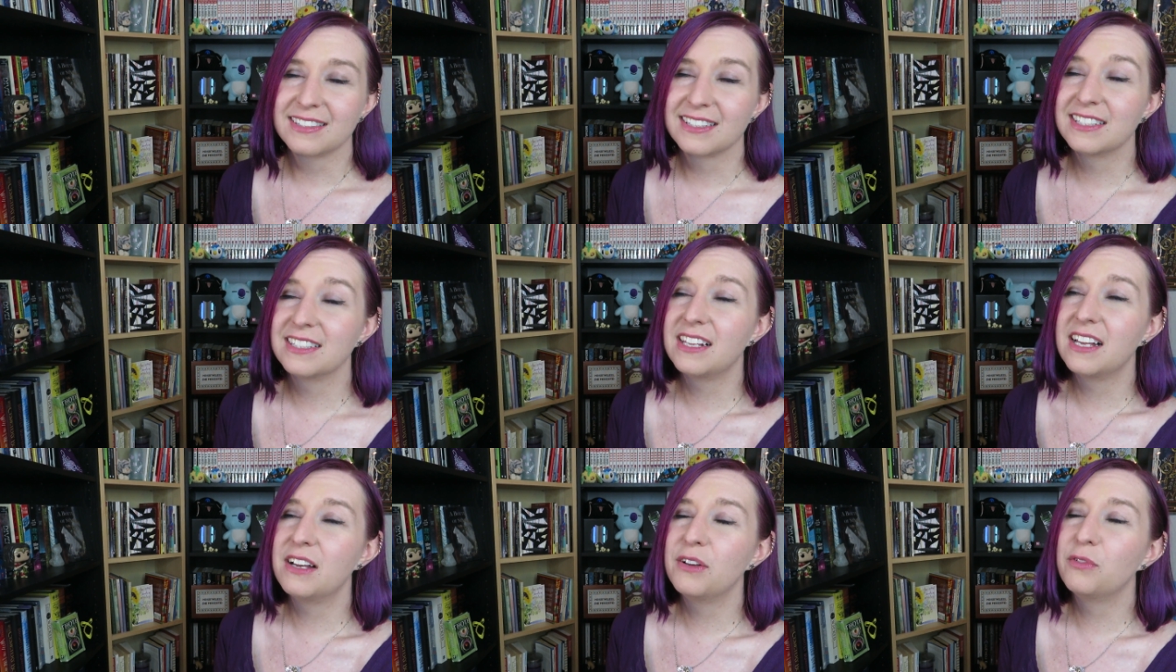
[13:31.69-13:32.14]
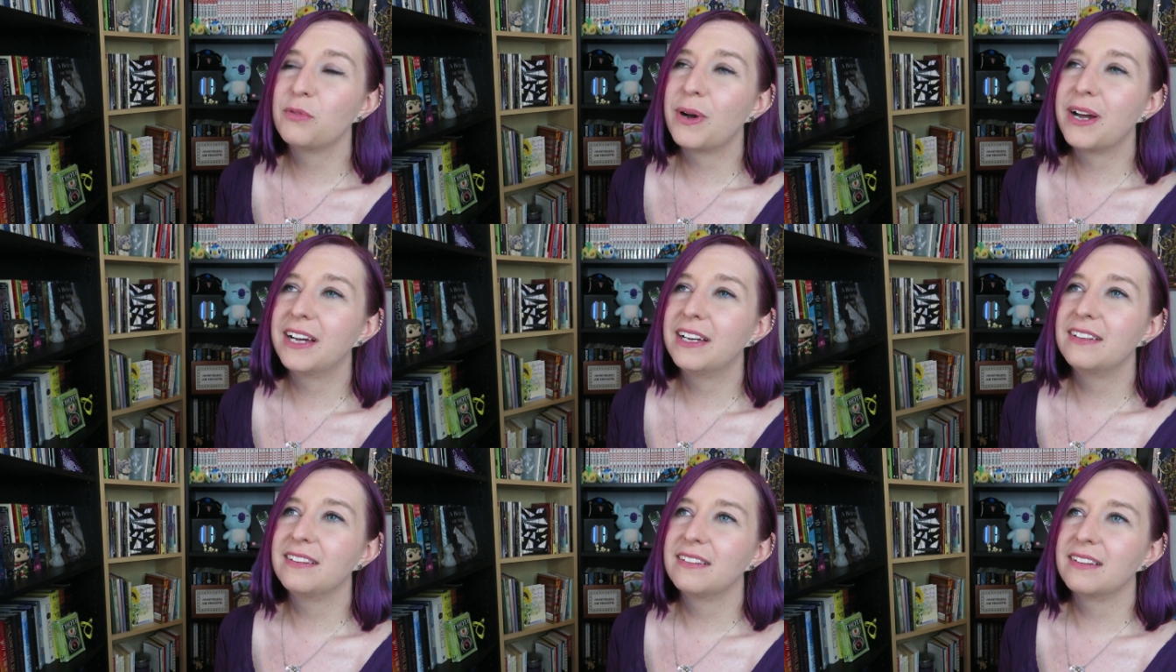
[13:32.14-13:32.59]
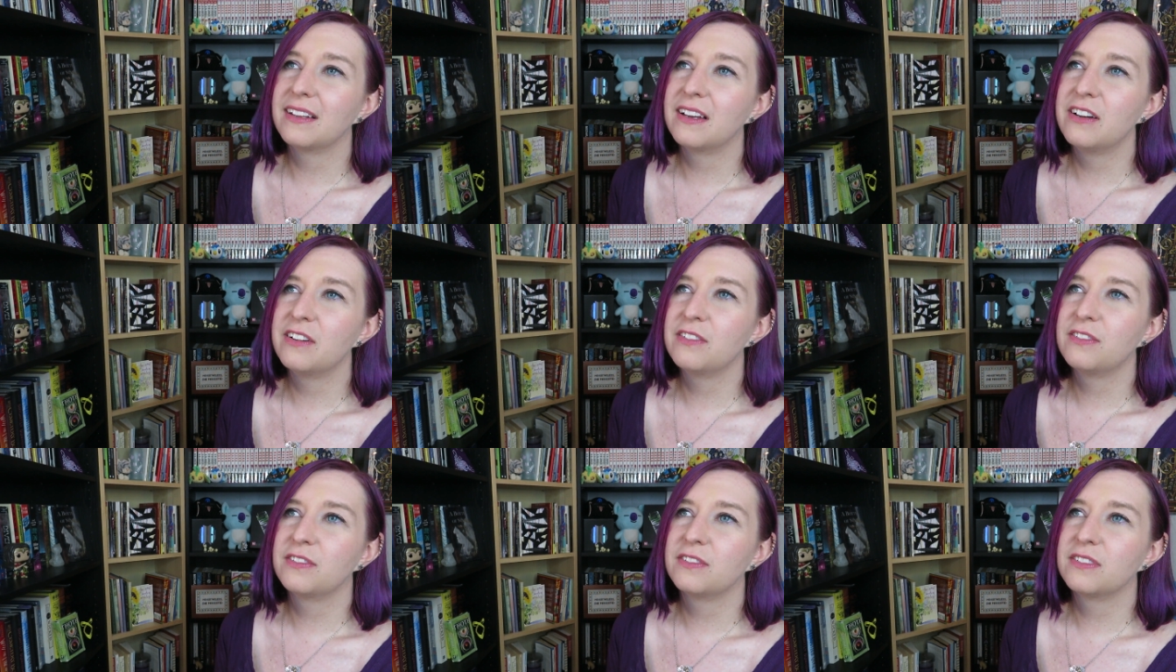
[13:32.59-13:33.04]
That's a lot of why I
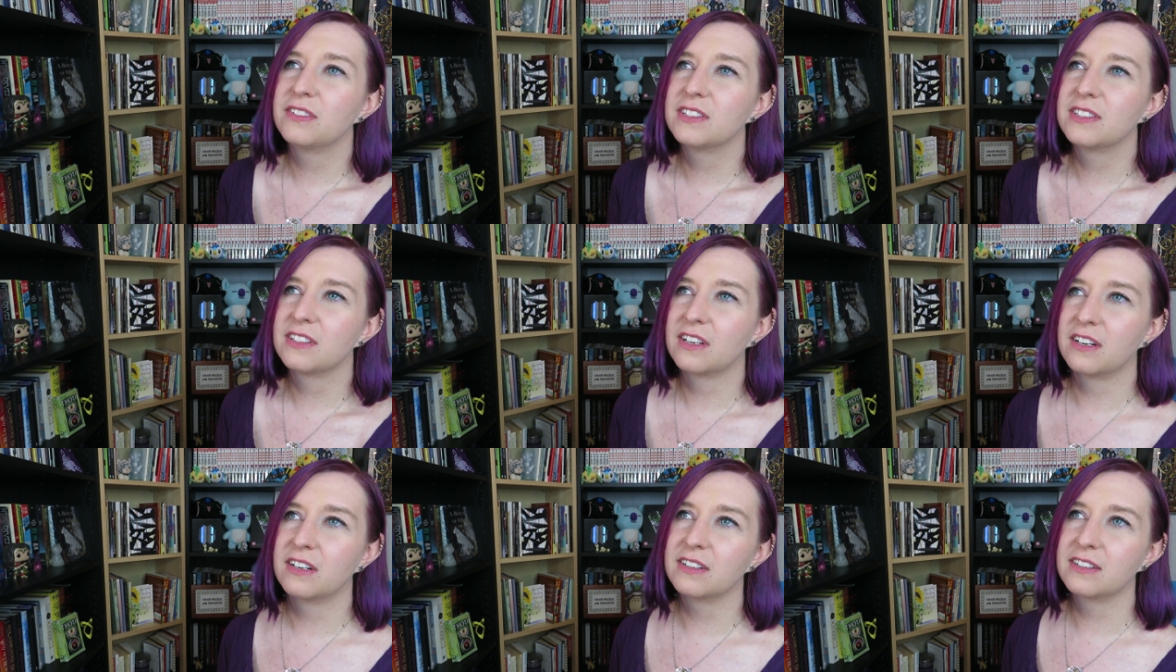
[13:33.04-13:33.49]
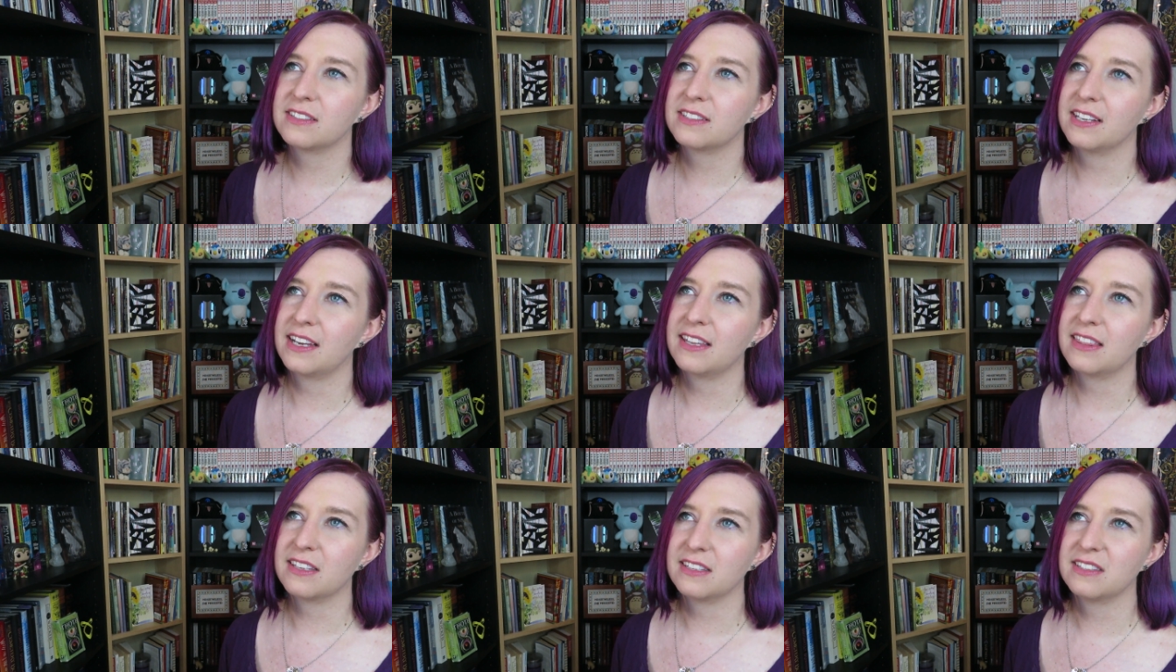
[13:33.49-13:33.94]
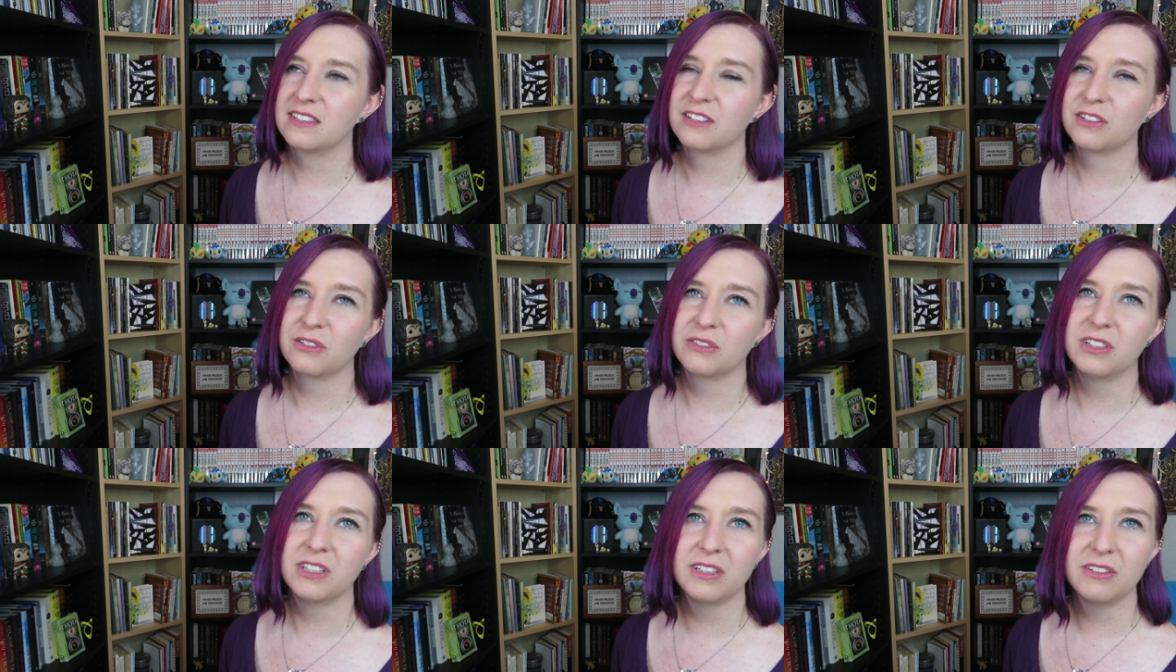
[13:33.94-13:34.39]
love songs like this that
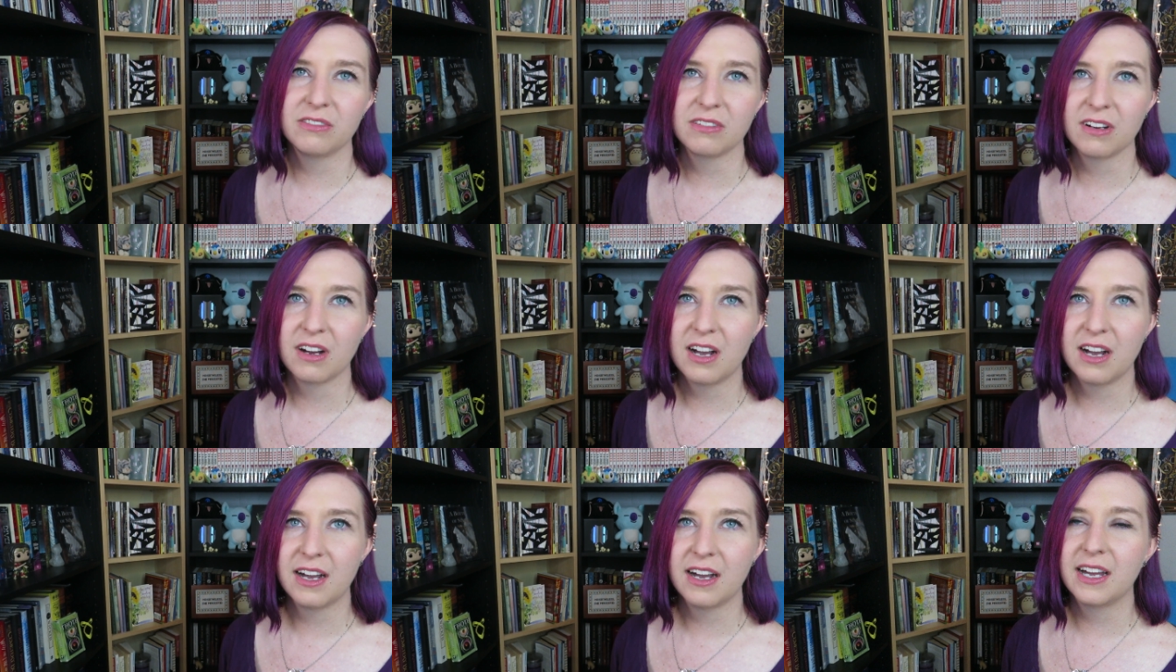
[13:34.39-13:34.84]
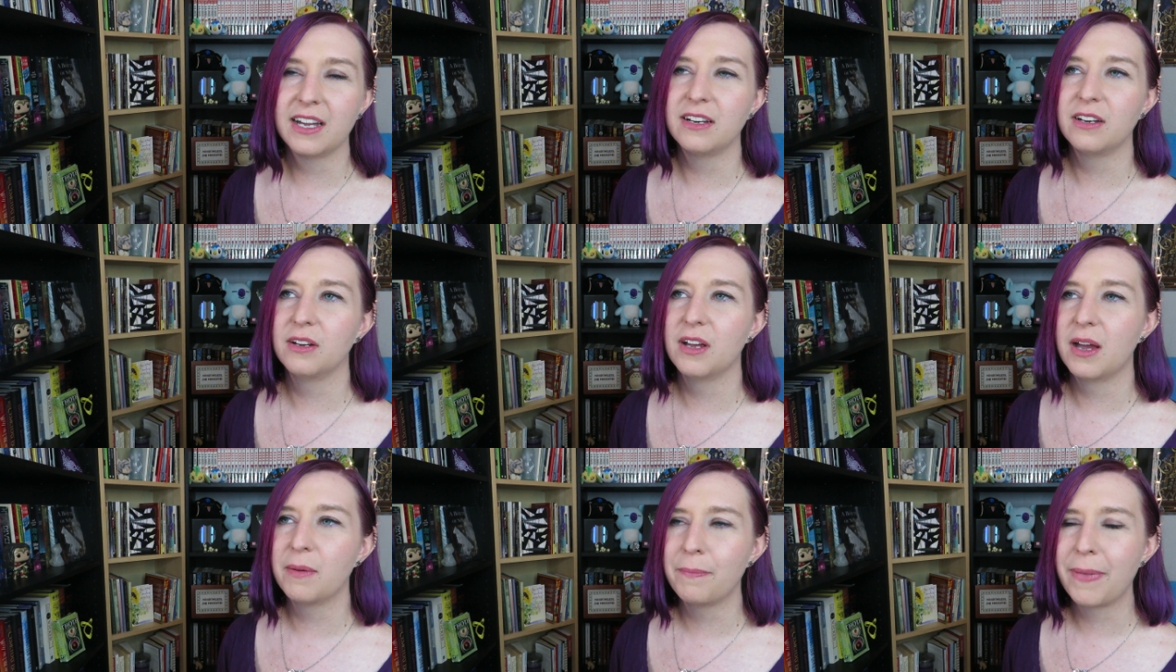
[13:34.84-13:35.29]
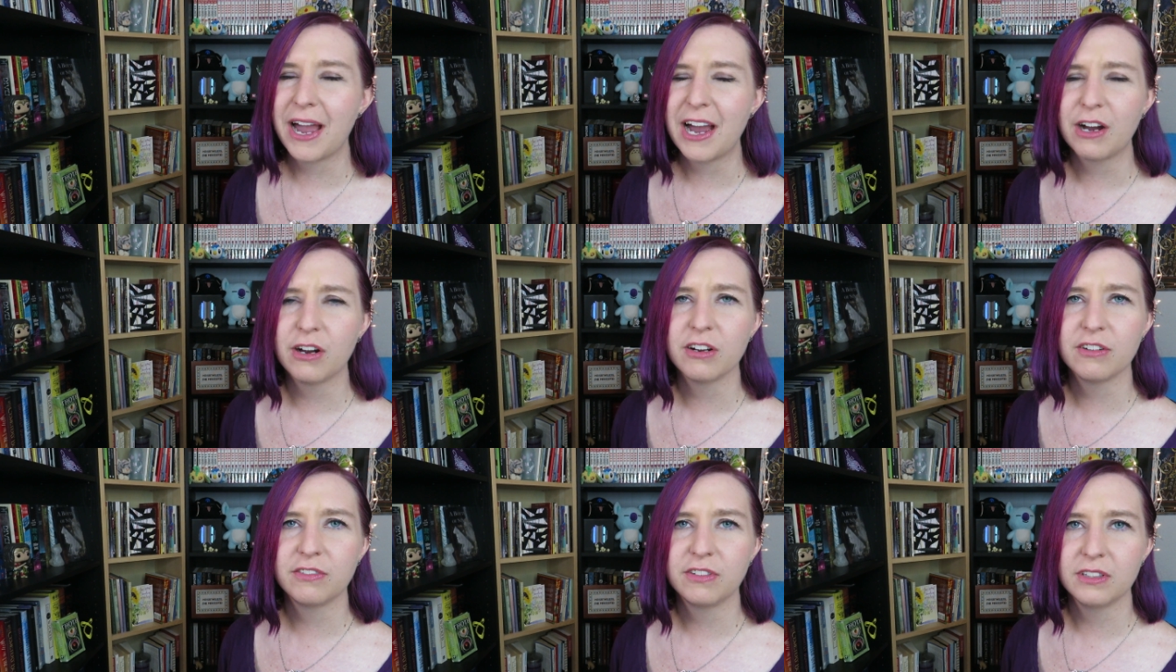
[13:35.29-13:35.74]
are really raw and, and
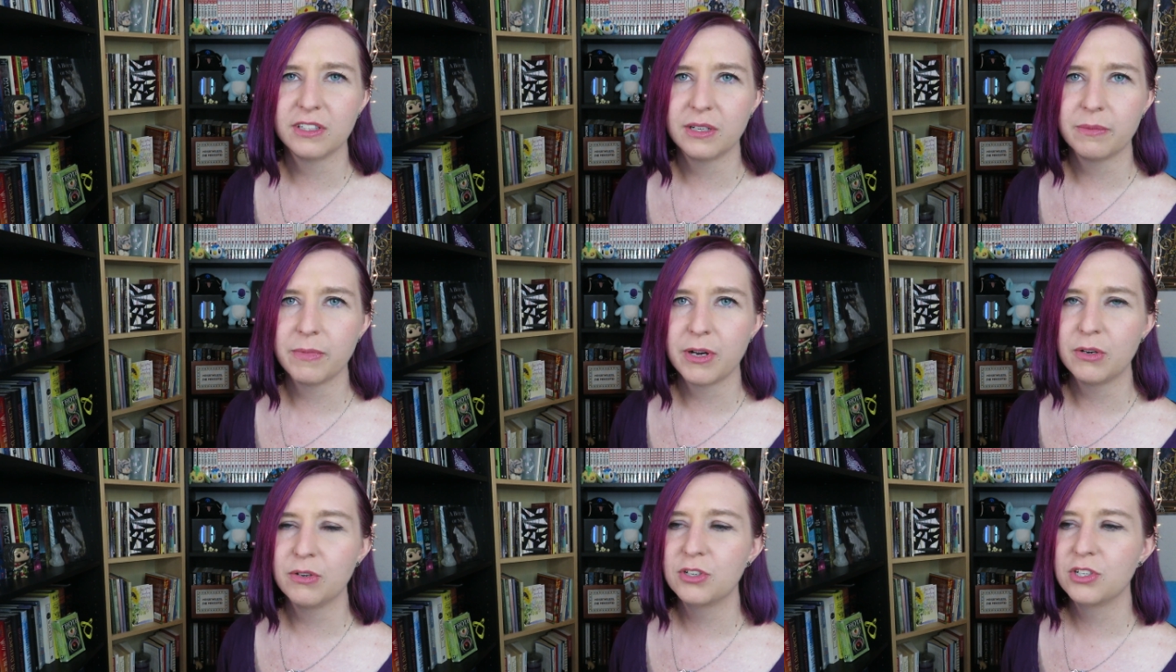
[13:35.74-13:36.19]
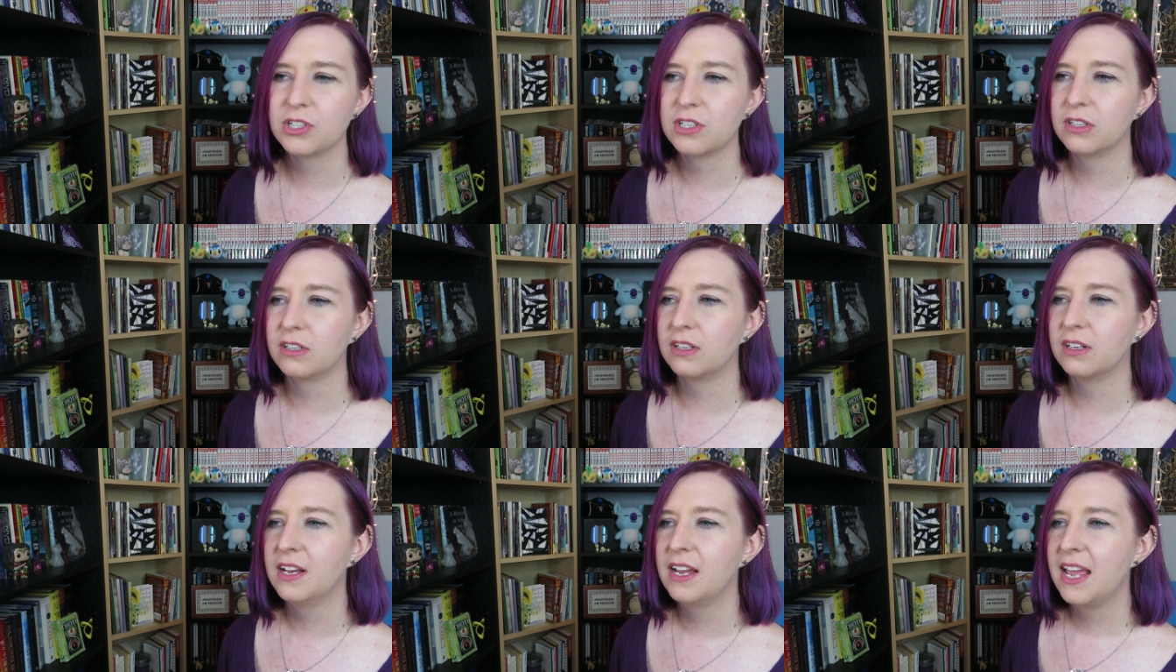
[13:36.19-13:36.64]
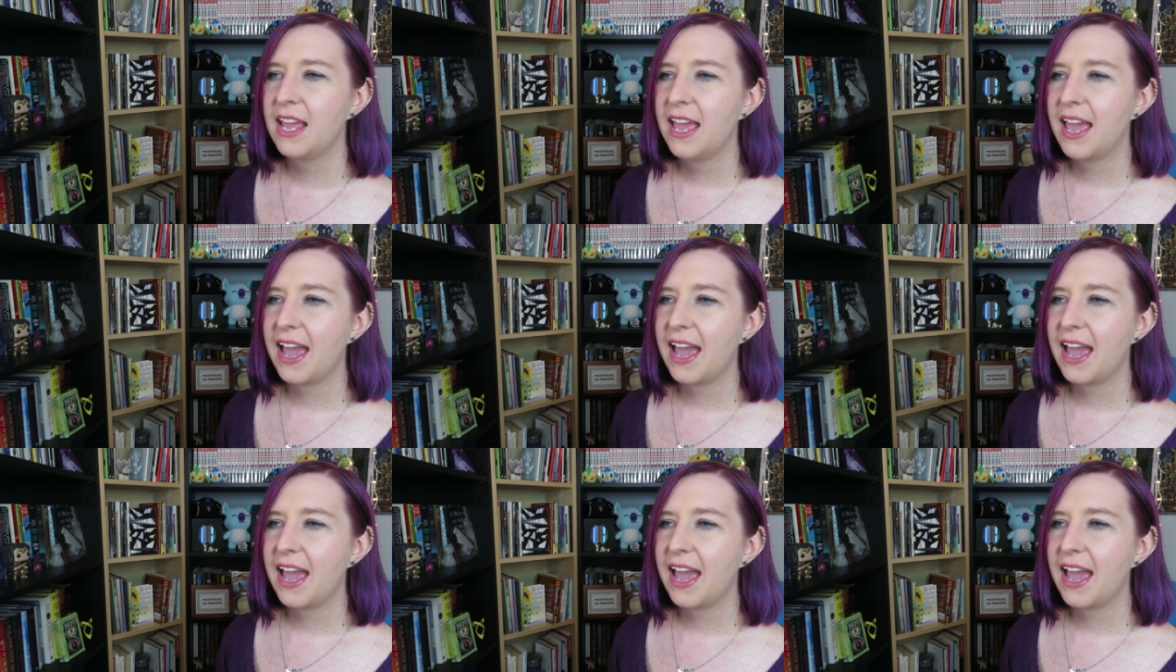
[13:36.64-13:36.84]
powerful and emotional.